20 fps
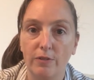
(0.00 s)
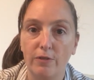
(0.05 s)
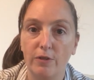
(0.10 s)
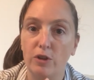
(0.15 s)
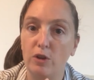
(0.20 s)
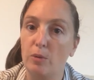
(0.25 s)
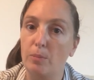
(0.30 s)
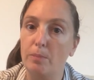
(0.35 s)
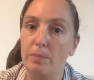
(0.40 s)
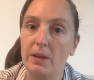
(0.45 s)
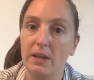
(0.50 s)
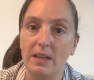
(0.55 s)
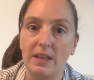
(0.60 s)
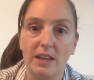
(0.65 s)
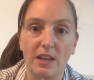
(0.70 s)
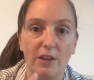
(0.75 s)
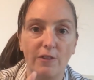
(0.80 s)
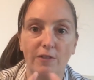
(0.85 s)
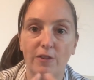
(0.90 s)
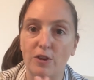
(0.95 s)
For your
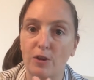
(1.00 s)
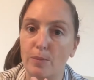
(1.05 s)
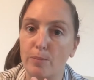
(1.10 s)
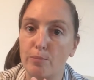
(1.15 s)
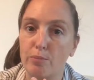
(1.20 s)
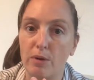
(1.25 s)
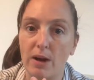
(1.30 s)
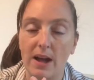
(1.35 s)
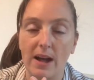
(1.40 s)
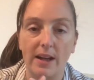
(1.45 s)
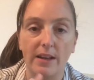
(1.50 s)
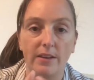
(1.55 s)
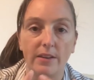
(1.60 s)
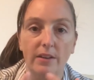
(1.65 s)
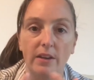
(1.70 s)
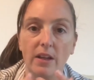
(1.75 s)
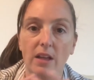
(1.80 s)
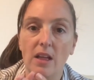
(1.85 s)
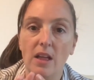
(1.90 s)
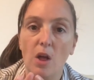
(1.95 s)
business, for your
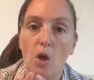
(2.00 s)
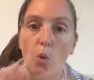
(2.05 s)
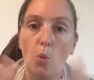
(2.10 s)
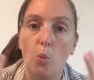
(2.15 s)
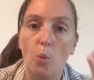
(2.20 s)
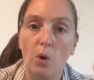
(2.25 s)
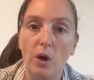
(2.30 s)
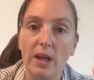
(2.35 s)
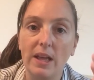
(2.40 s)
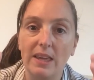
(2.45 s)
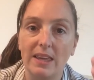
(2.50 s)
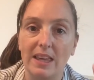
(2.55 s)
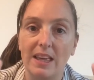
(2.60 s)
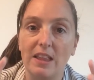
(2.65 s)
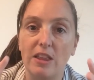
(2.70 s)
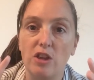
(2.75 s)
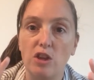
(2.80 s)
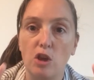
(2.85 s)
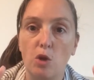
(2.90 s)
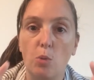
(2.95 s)
brand? What is
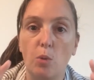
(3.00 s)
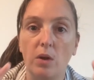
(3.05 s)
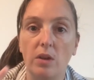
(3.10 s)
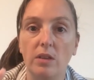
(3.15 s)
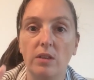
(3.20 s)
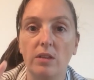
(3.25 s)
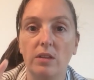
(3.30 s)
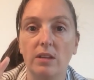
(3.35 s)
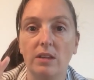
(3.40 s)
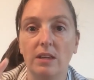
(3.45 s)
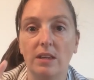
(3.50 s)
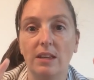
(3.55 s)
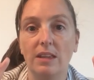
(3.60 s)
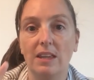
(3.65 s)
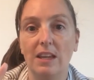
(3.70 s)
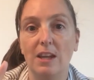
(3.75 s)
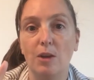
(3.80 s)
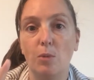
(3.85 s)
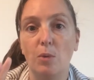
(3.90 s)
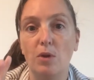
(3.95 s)
it that you want to
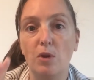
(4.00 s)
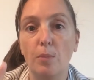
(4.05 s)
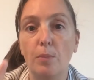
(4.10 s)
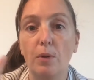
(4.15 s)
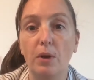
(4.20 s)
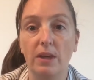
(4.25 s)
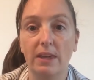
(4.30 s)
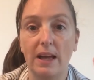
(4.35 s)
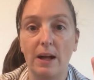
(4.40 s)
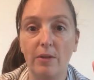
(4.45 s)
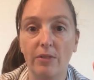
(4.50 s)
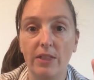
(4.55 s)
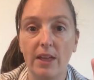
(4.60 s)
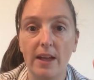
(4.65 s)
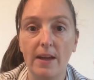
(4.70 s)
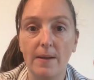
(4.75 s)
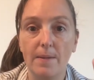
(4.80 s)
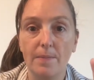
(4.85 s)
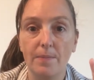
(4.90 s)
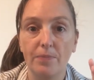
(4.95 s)
succeed? When your book's out
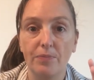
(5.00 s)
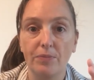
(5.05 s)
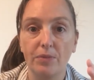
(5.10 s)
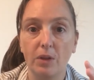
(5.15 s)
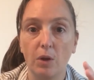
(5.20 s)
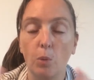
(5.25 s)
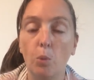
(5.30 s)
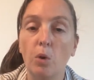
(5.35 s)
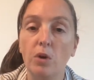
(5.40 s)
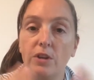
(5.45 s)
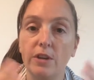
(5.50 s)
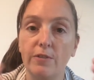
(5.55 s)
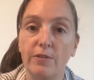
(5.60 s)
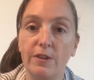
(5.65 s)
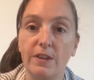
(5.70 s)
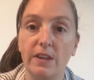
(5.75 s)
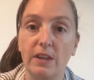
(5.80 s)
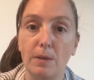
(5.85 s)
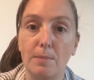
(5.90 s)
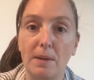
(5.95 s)
there, what
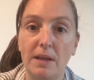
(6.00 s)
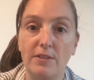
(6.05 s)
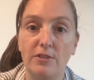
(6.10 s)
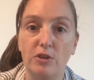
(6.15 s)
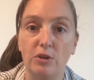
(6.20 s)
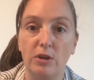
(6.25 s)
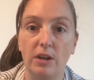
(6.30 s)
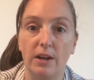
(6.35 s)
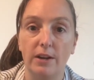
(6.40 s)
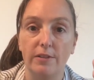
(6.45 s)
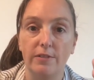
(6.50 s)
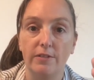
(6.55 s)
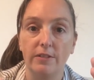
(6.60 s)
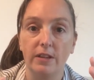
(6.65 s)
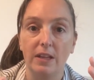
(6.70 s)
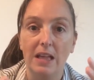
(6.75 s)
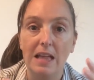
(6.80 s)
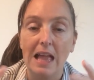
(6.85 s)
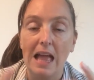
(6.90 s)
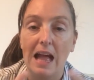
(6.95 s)
difference has it made to your life?
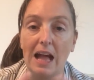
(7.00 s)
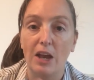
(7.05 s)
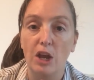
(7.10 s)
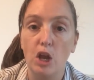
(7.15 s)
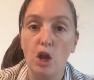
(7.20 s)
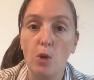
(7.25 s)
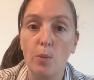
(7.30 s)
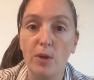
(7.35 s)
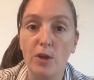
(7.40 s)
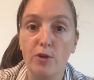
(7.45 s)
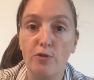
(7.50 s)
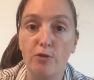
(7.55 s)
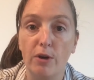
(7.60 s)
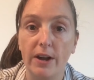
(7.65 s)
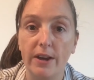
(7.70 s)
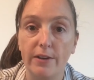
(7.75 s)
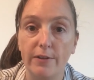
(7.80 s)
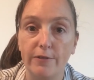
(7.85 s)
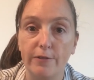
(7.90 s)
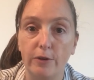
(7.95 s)
And who are you
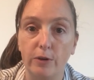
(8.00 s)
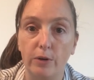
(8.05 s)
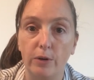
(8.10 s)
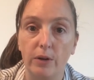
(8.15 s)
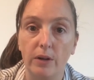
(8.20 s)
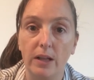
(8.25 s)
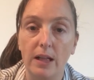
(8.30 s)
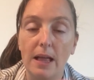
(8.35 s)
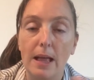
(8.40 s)
writing it for?